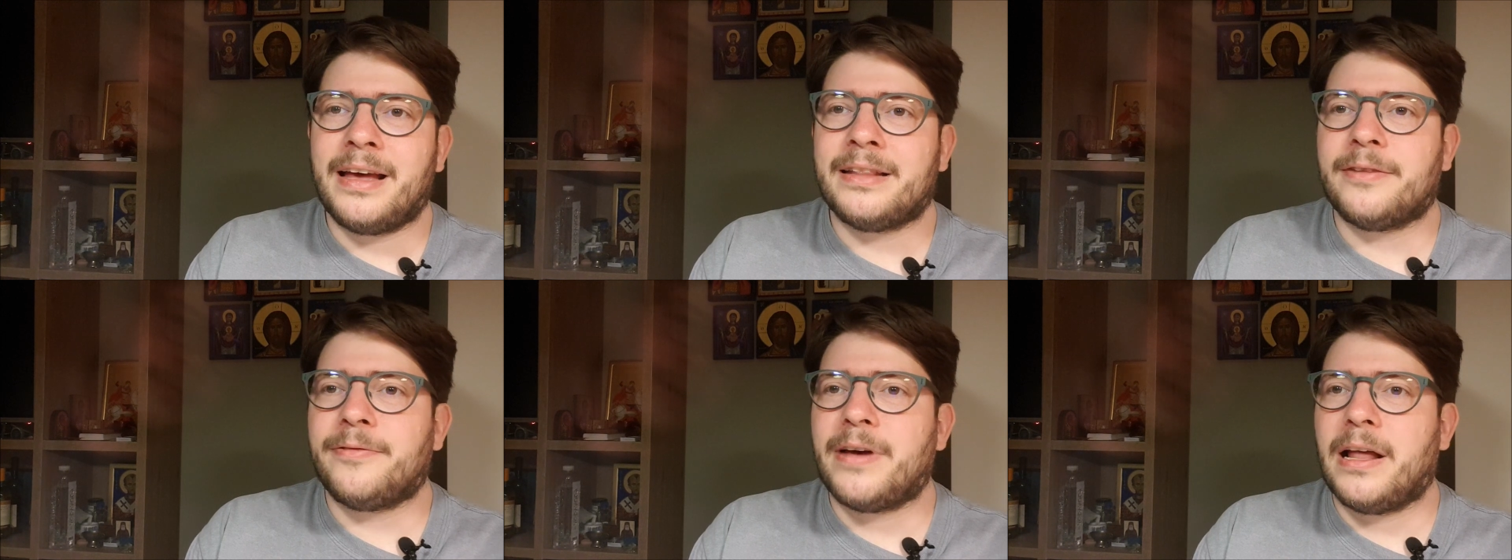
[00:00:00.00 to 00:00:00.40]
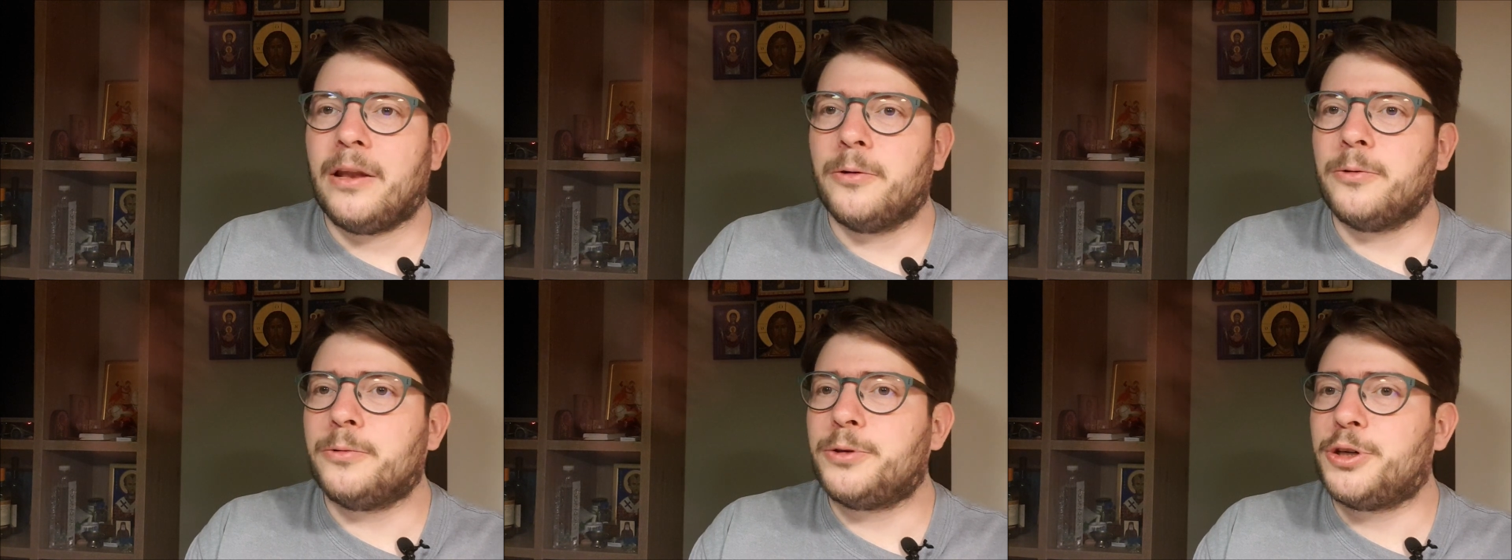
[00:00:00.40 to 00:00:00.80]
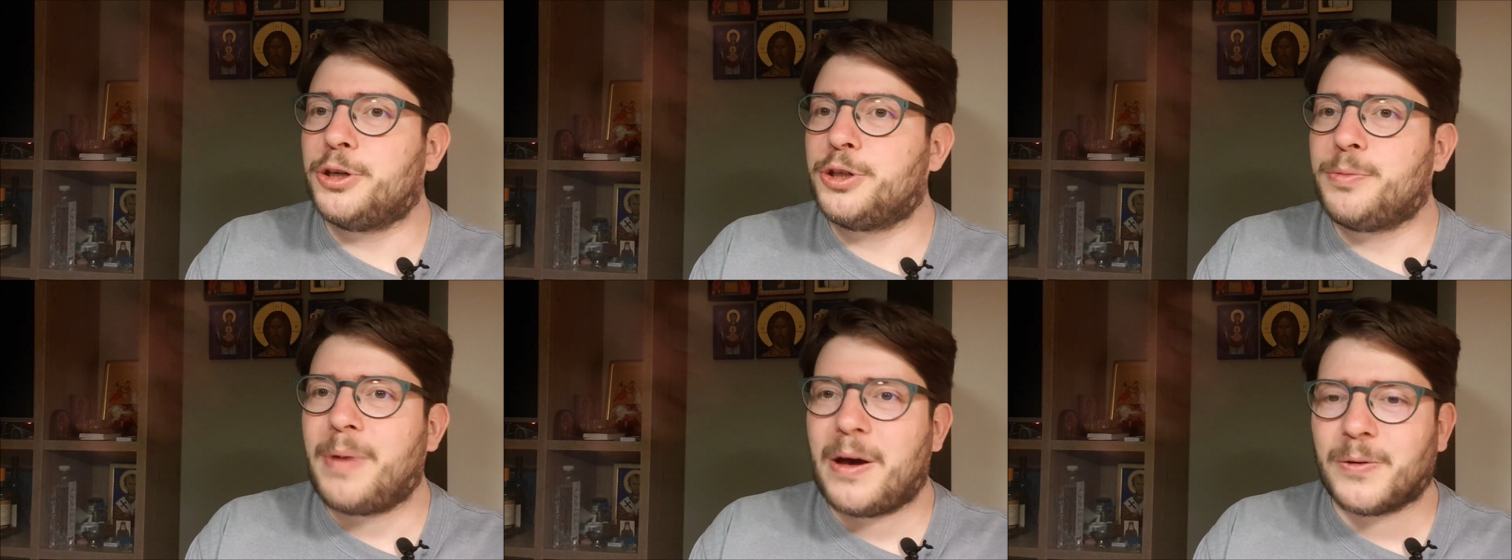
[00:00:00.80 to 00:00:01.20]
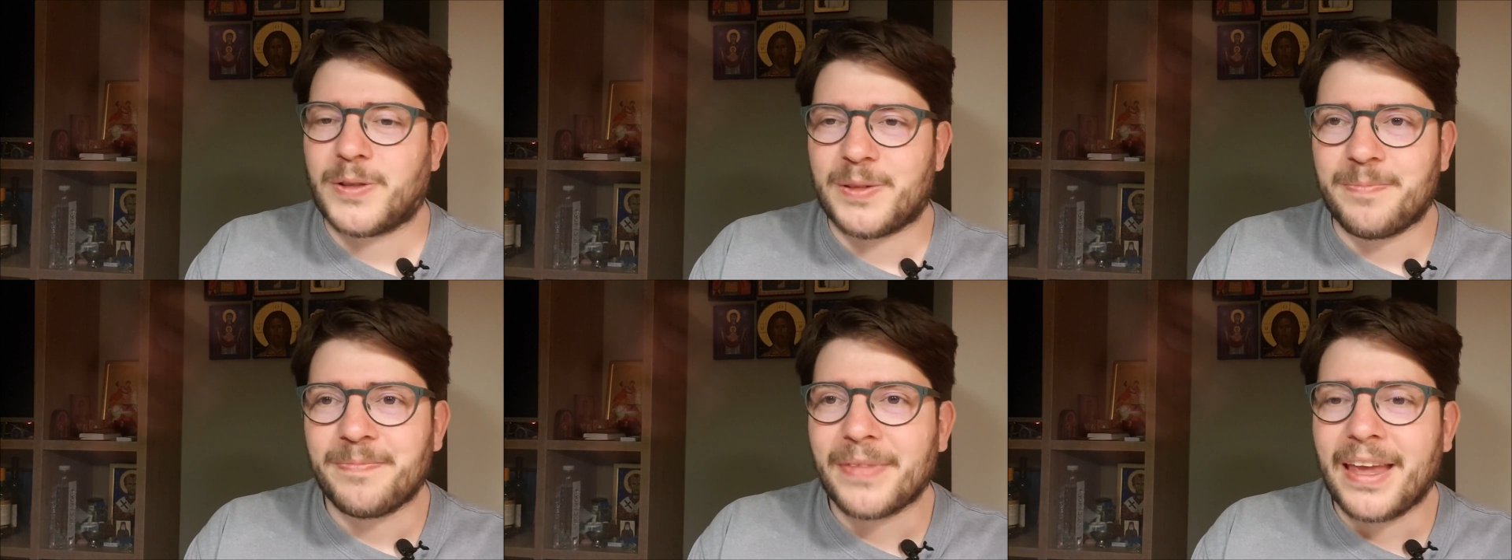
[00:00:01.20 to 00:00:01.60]
and a fellow church
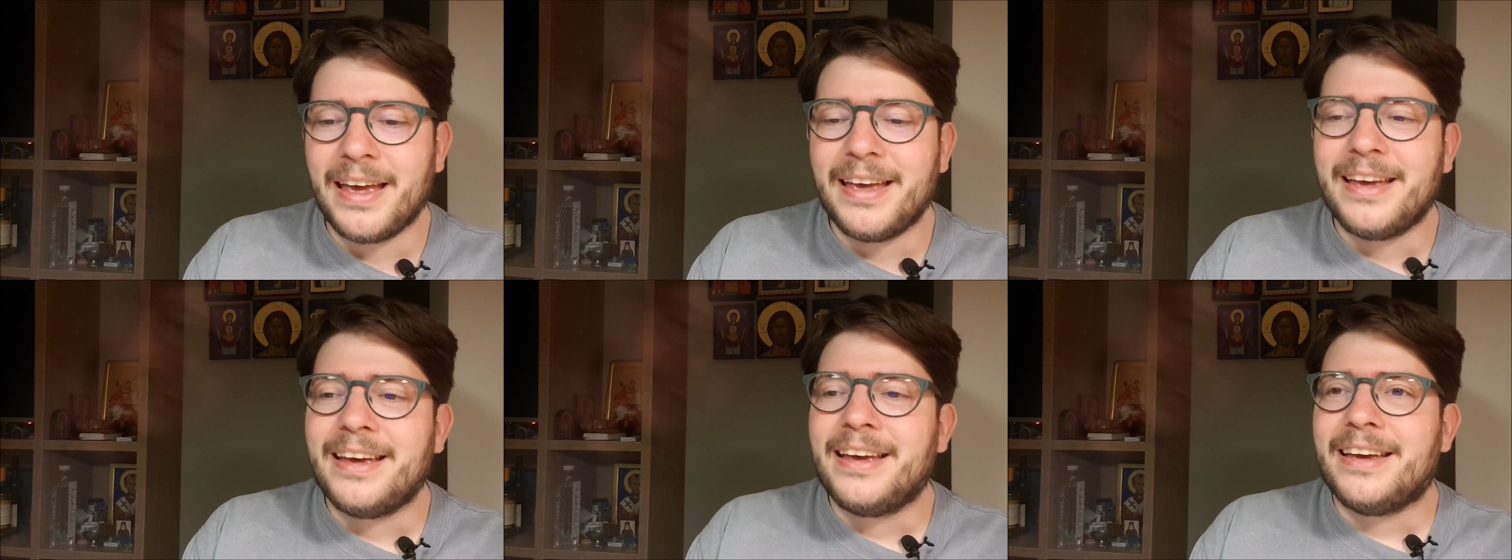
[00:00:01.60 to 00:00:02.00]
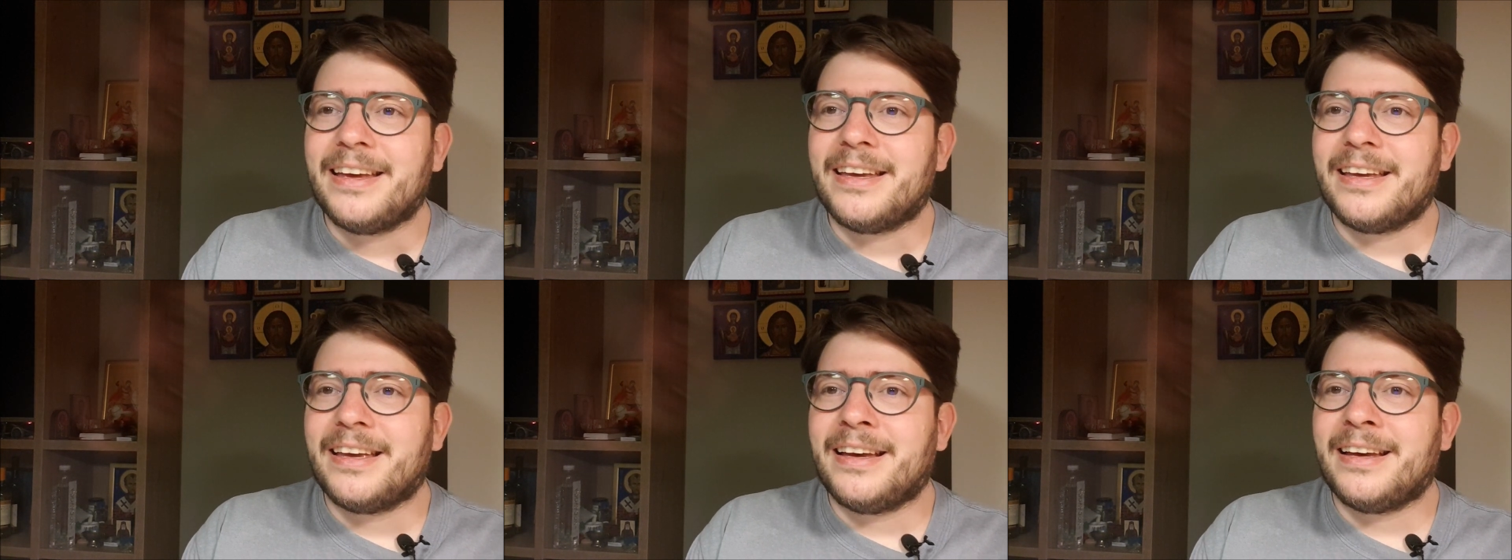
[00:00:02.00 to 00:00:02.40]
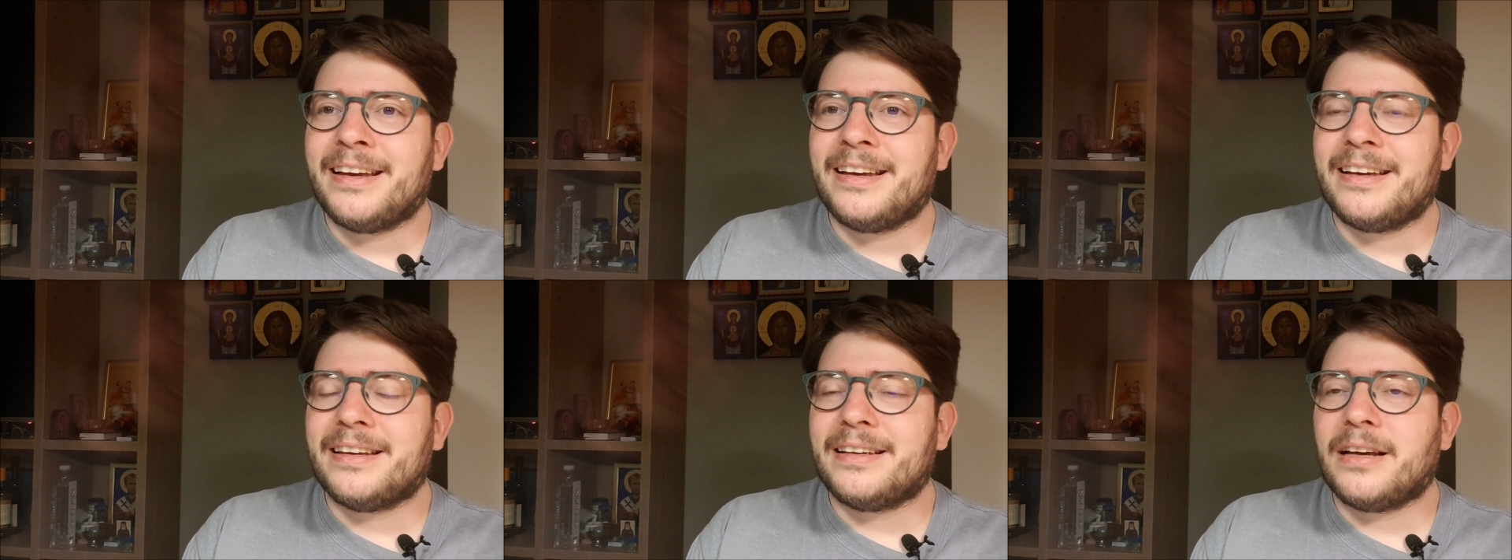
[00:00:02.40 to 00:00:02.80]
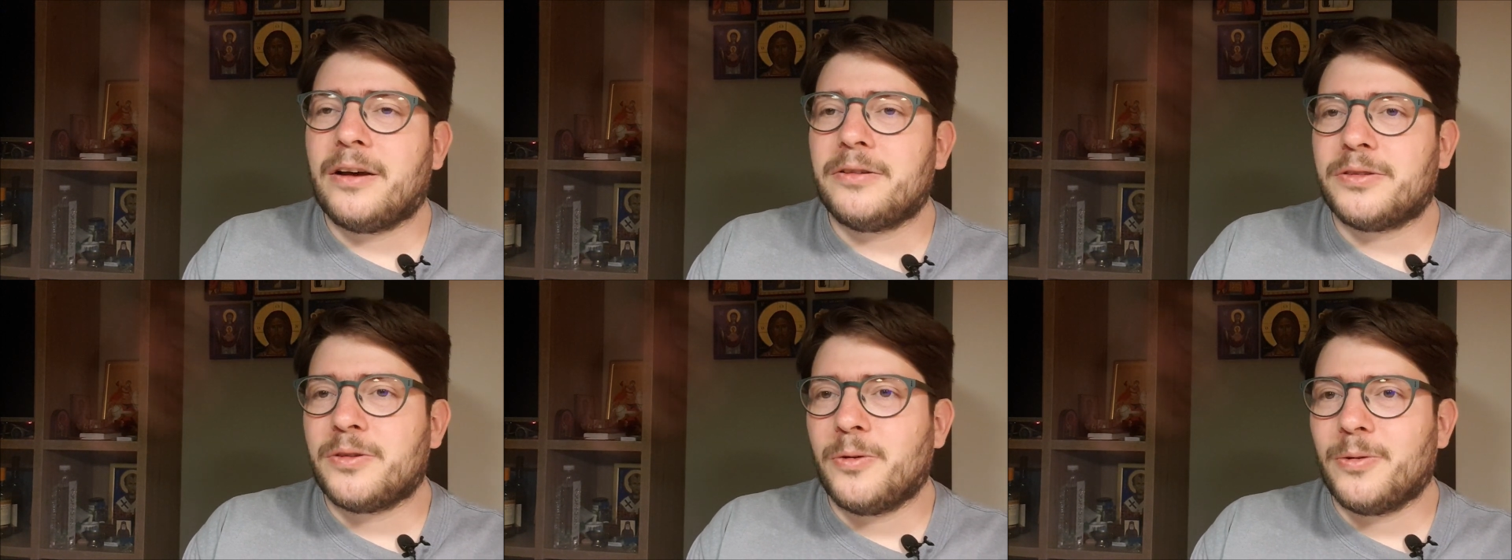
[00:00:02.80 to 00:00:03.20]
mouse. Uh,
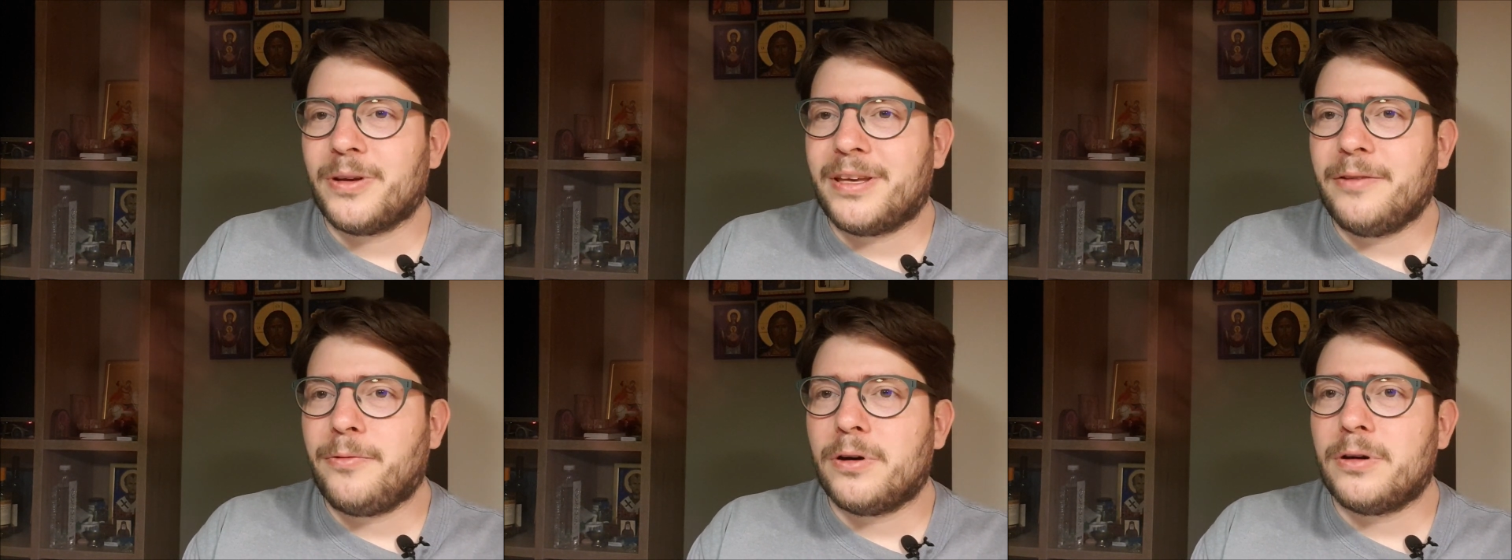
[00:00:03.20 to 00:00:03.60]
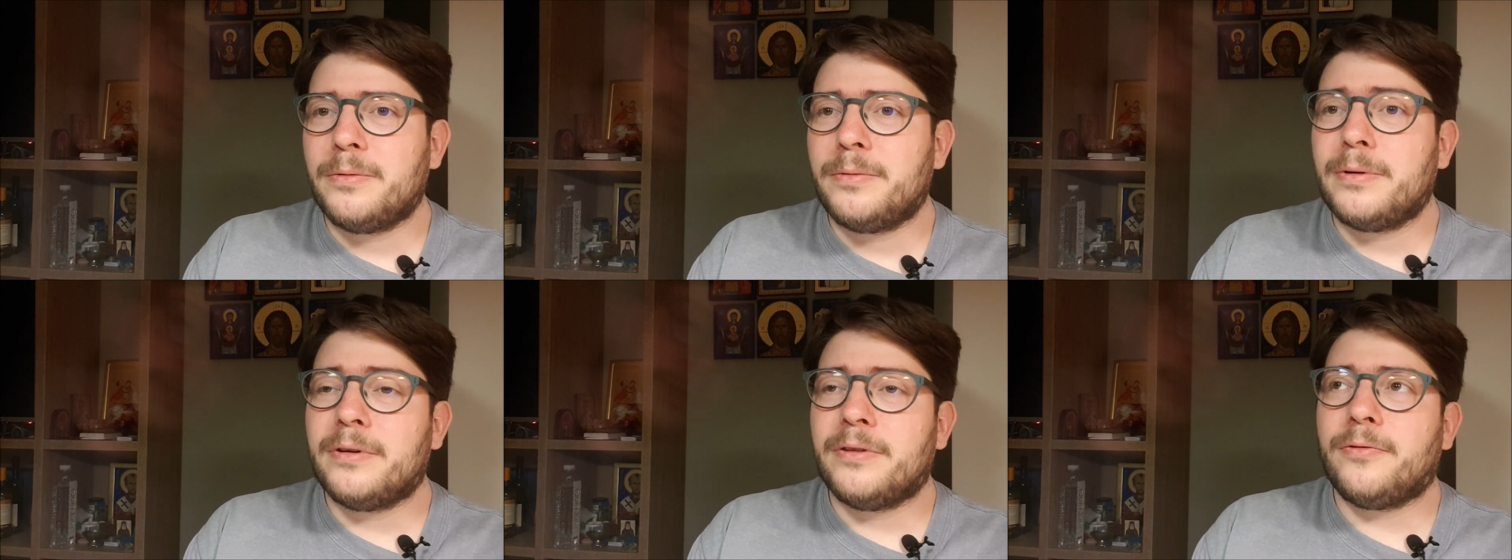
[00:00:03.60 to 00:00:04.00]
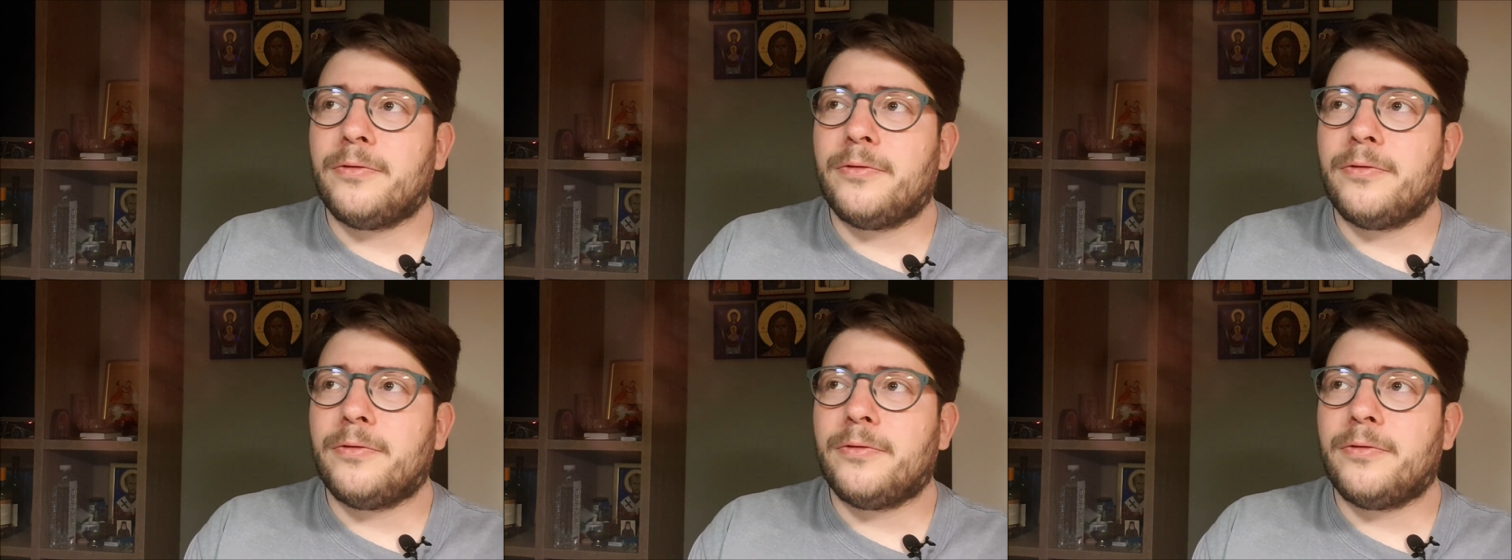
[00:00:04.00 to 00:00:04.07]
so he for